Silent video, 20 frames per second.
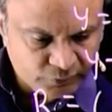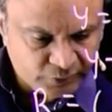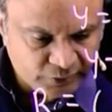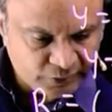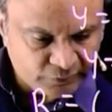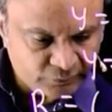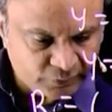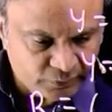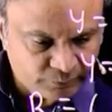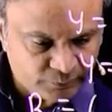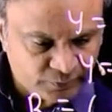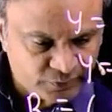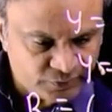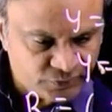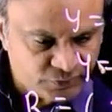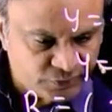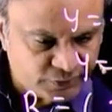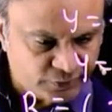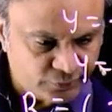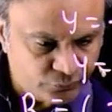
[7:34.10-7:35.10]
T one
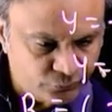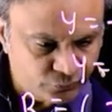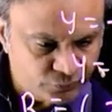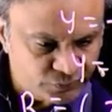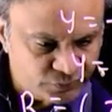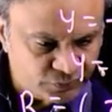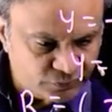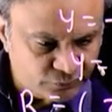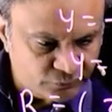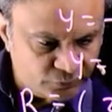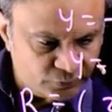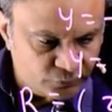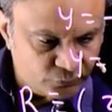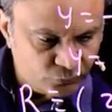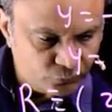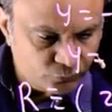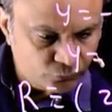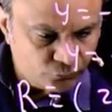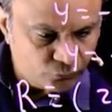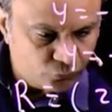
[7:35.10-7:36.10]
plus T two is equal
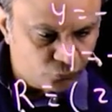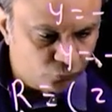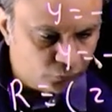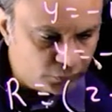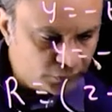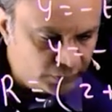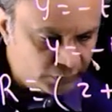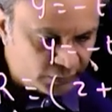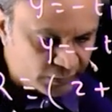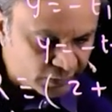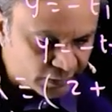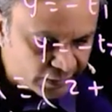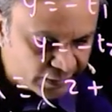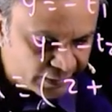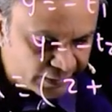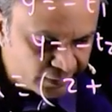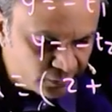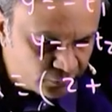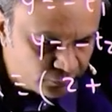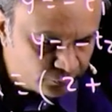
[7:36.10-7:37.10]
to four
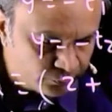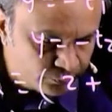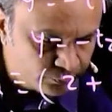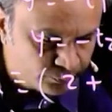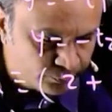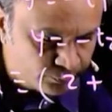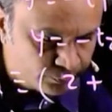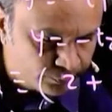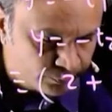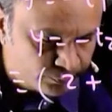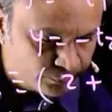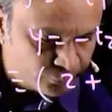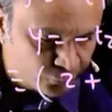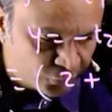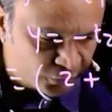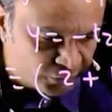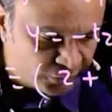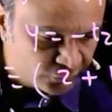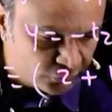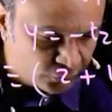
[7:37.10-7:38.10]
and
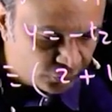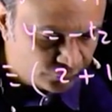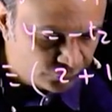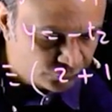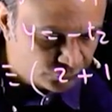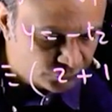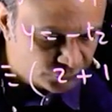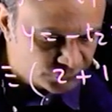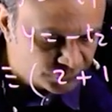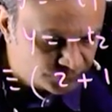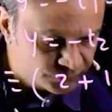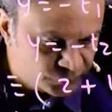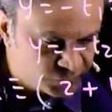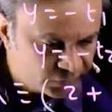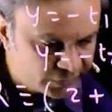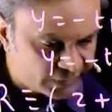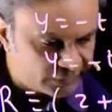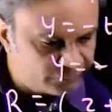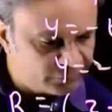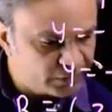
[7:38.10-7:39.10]
product of roots
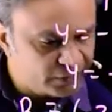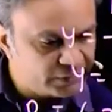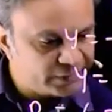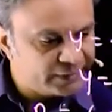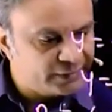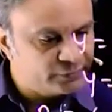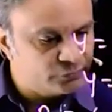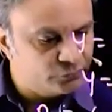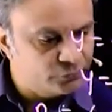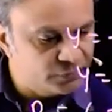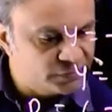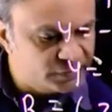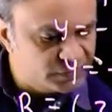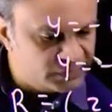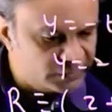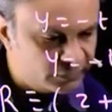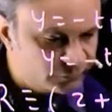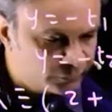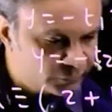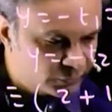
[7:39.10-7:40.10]
T one T two
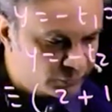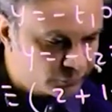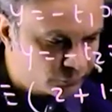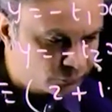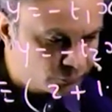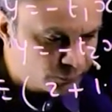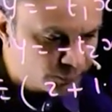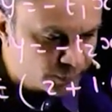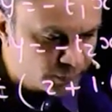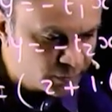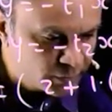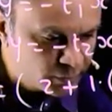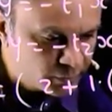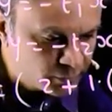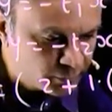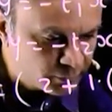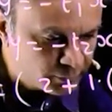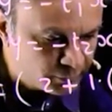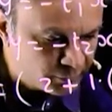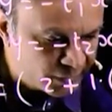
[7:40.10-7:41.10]
is equal to
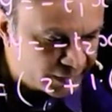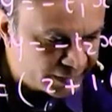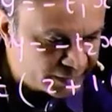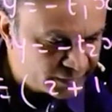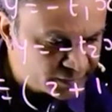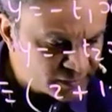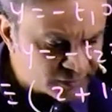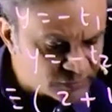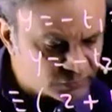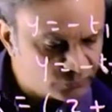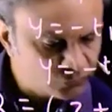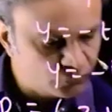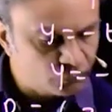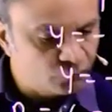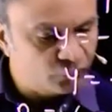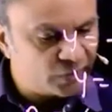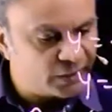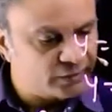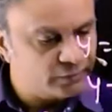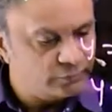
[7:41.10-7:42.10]
minus
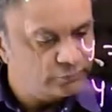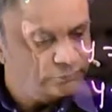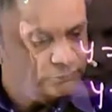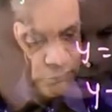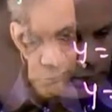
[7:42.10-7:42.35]
one.